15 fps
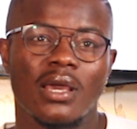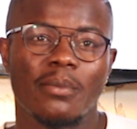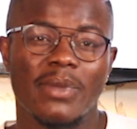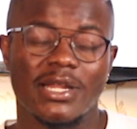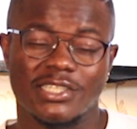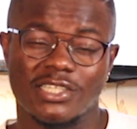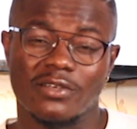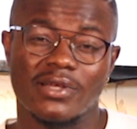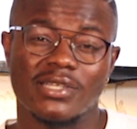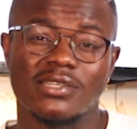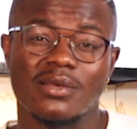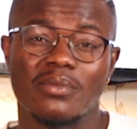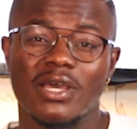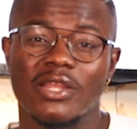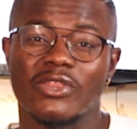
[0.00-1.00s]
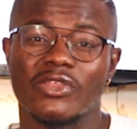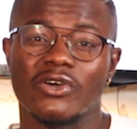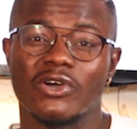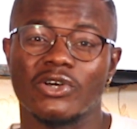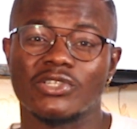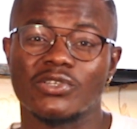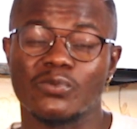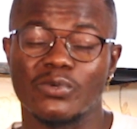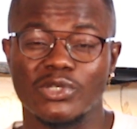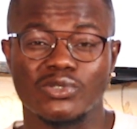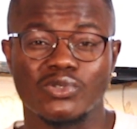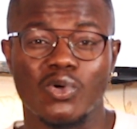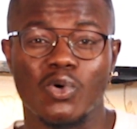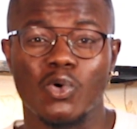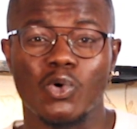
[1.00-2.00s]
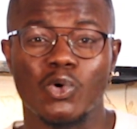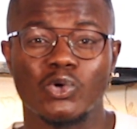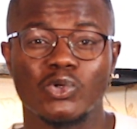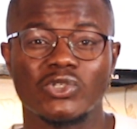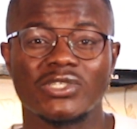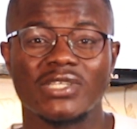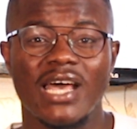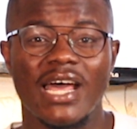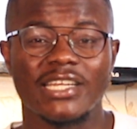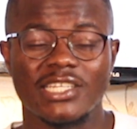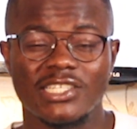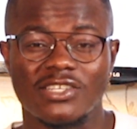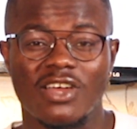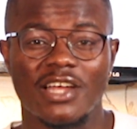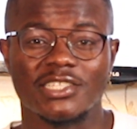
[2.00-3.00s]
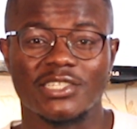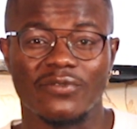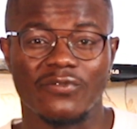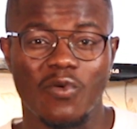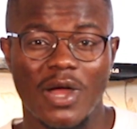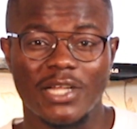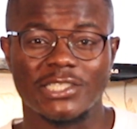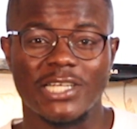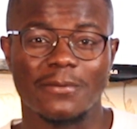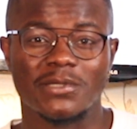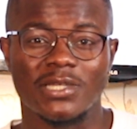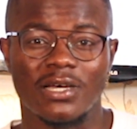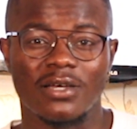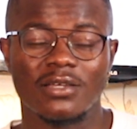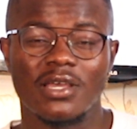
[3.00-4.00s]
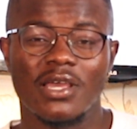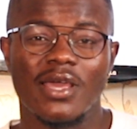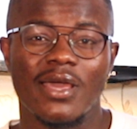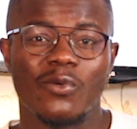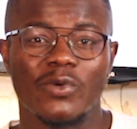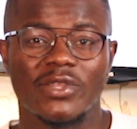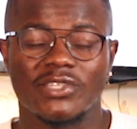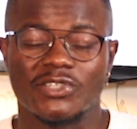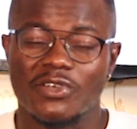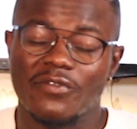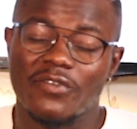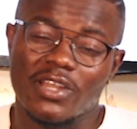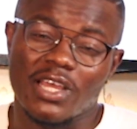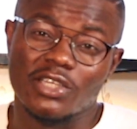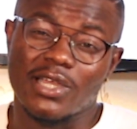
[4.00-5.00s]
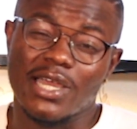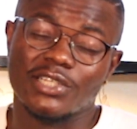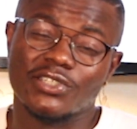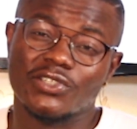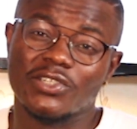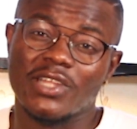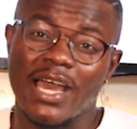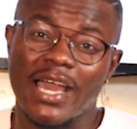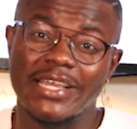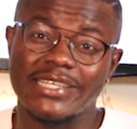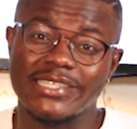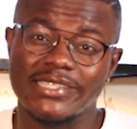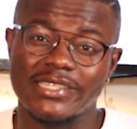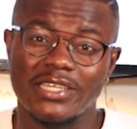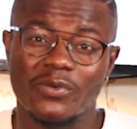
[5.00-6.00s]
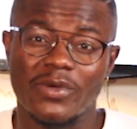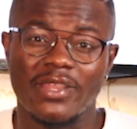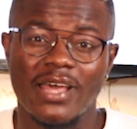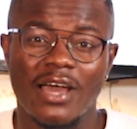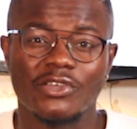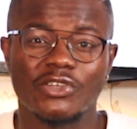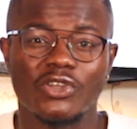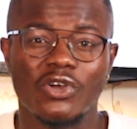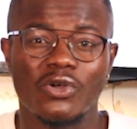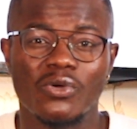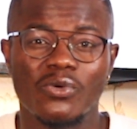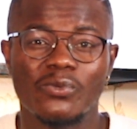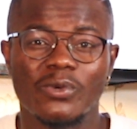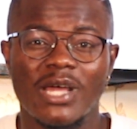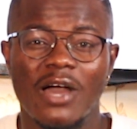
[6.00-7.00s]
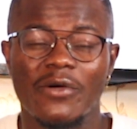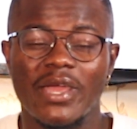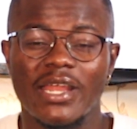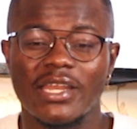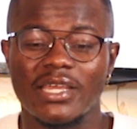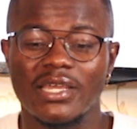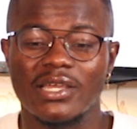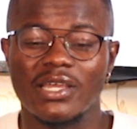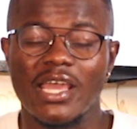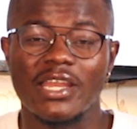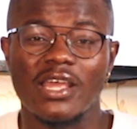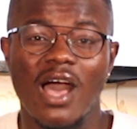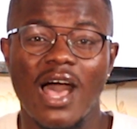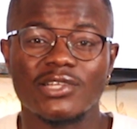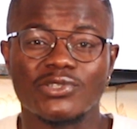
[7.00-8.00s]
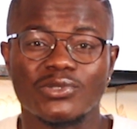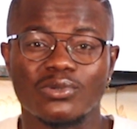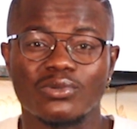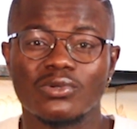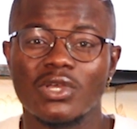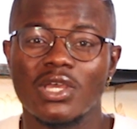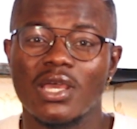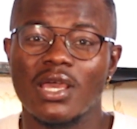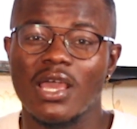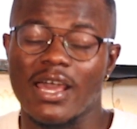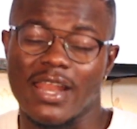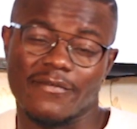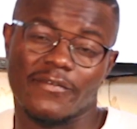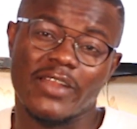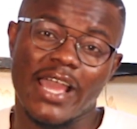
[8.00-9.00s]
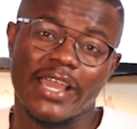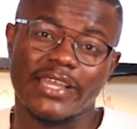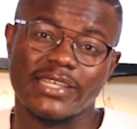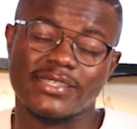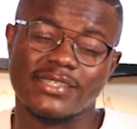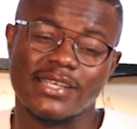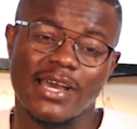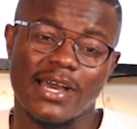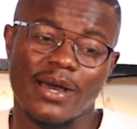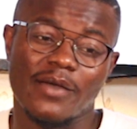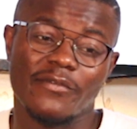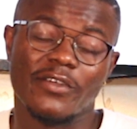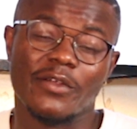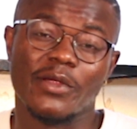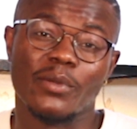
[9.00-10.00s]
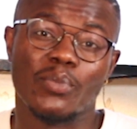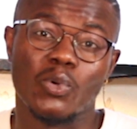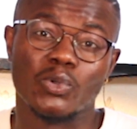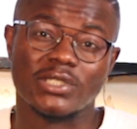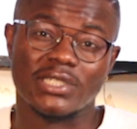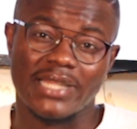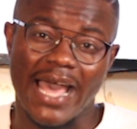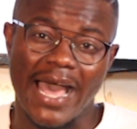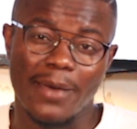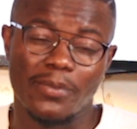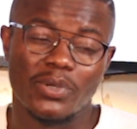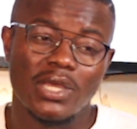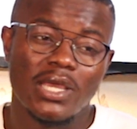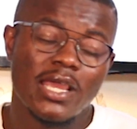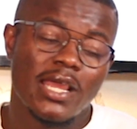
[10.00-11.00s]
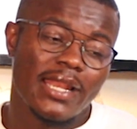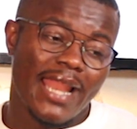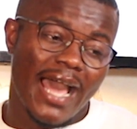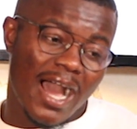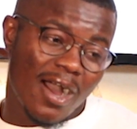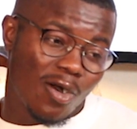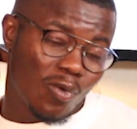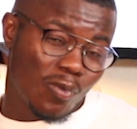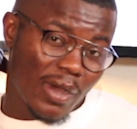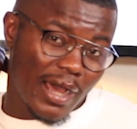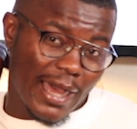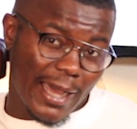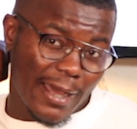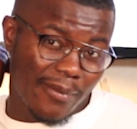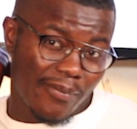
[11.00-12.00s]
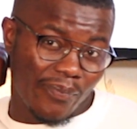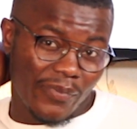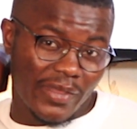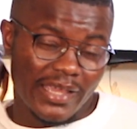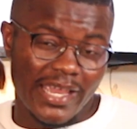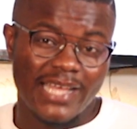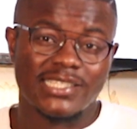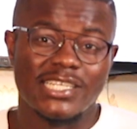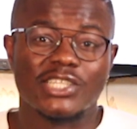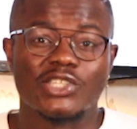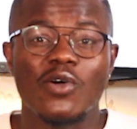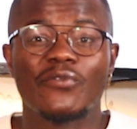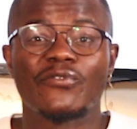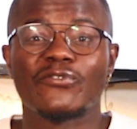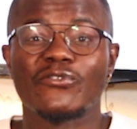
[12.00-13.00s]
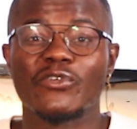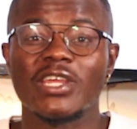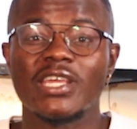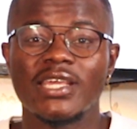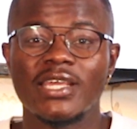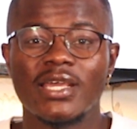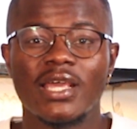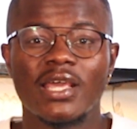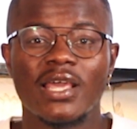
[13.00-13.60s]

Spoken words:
materials and methods, results, and discussion for one chapter. With Scrivener you can do that easily without any hassle, and I feel like it's a very important app. Now yes, it's not free,